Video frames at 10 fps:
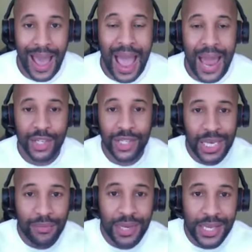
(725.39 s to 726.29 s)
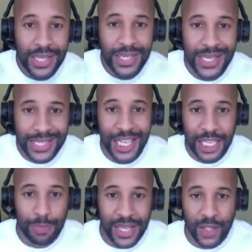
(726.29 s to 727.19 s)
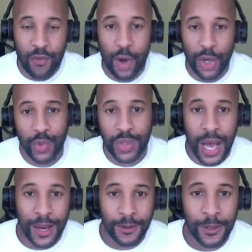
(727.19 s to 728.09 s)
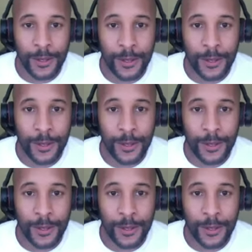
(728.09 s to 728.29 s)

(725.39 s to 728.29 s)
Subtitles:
And just given the tidbits of what you've done.